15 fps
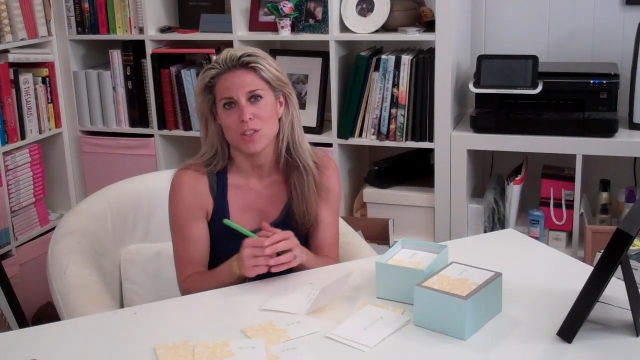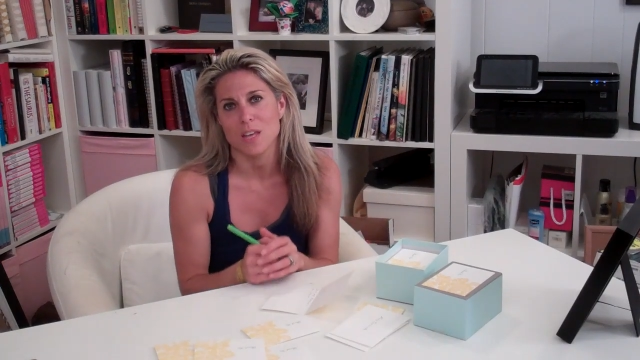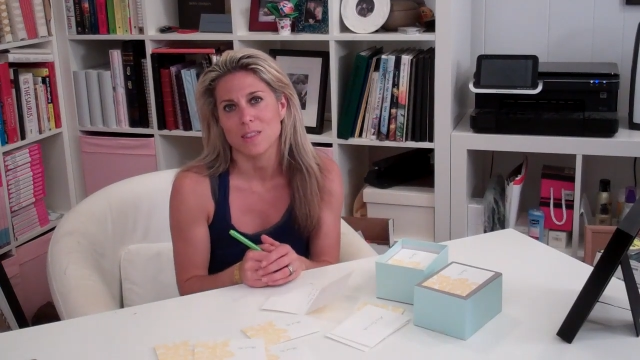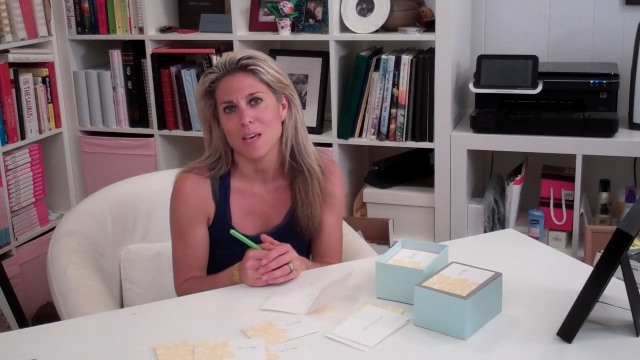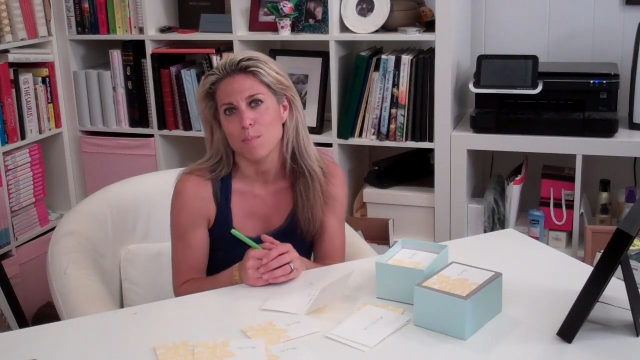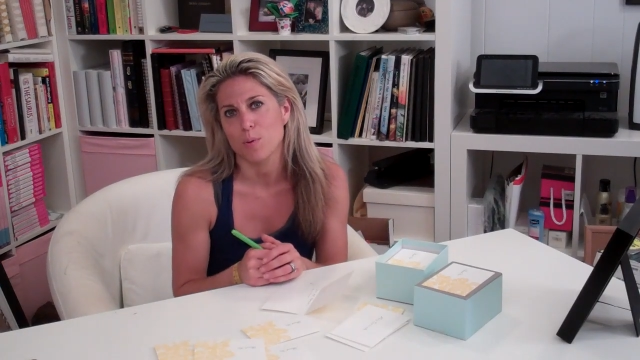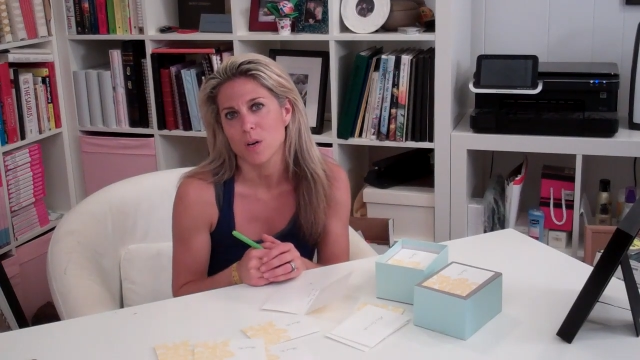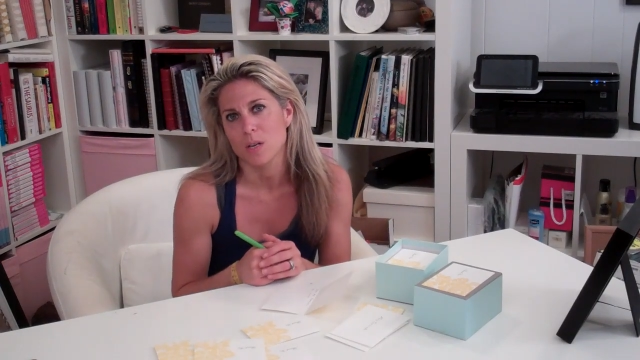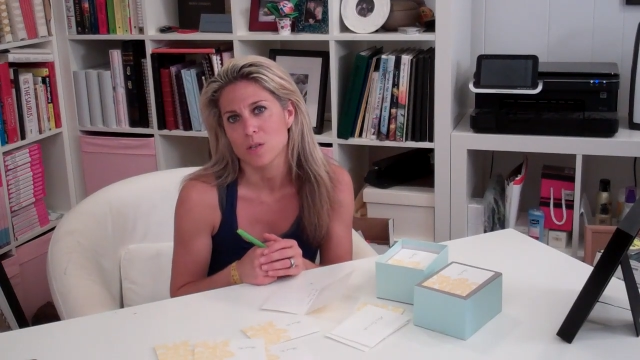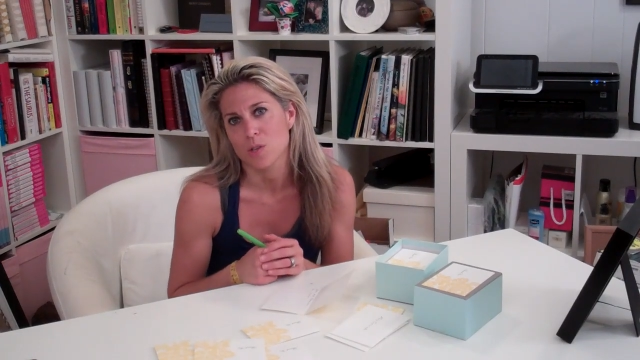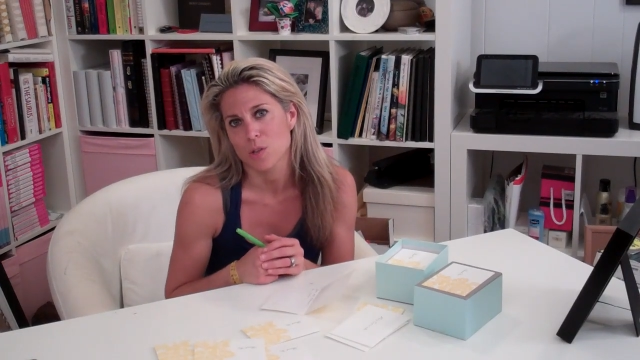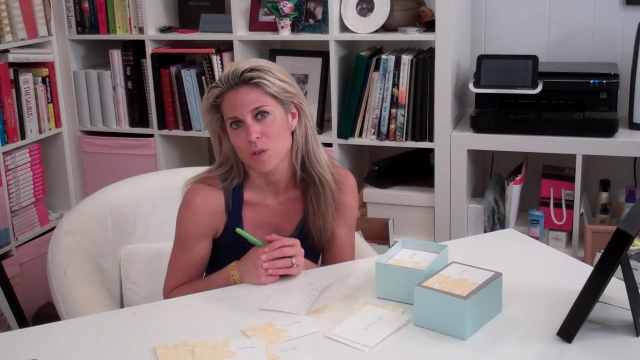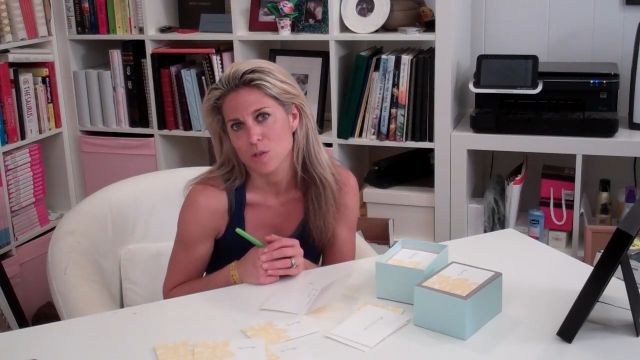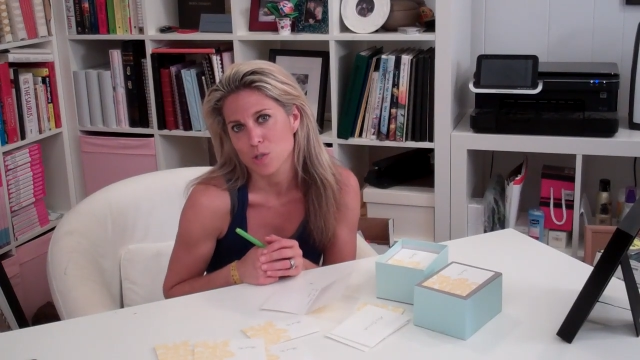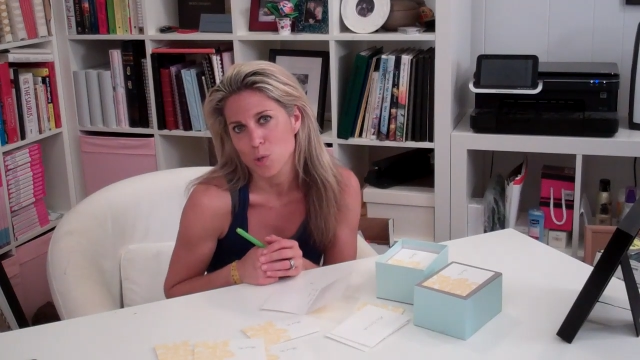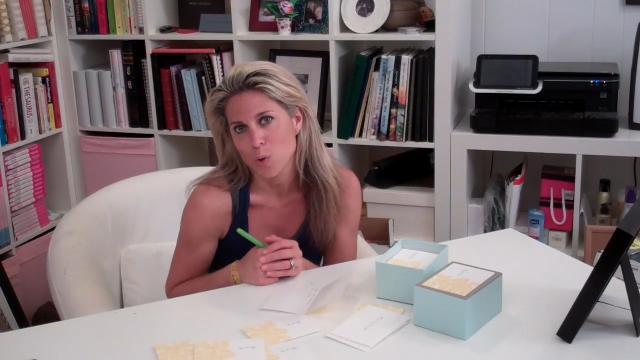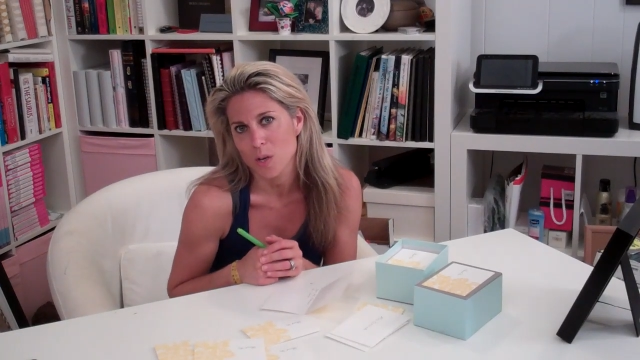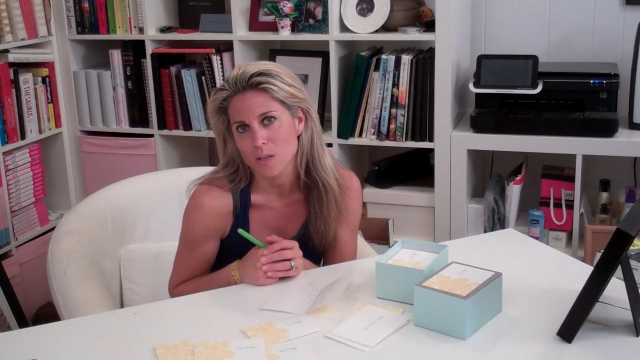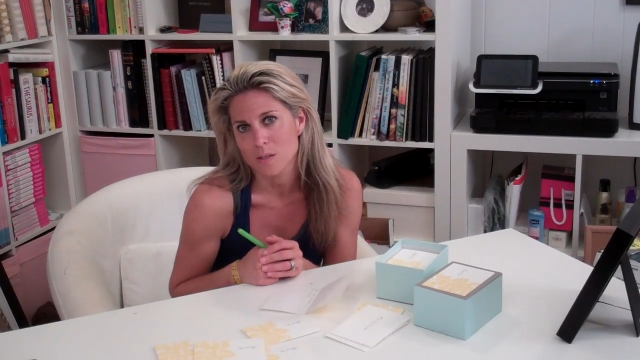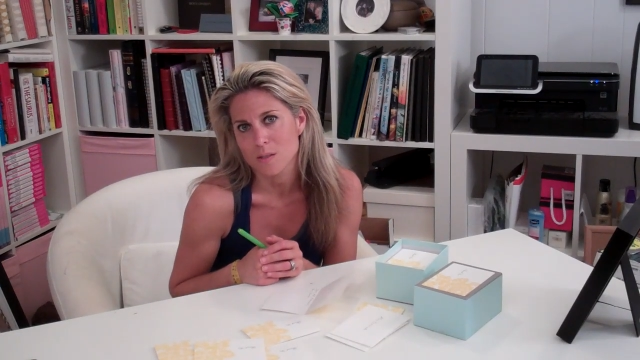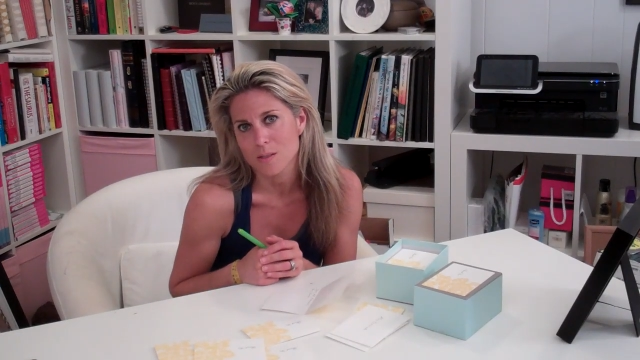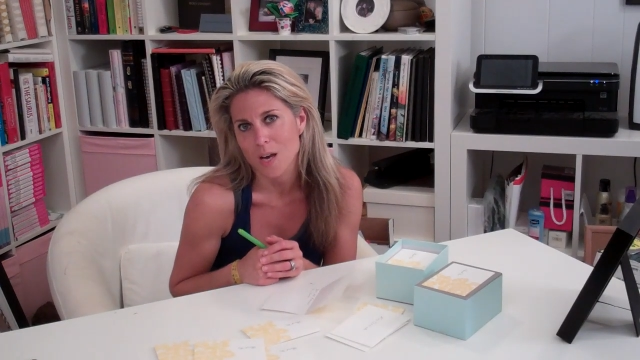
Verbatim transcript: that they put into their students.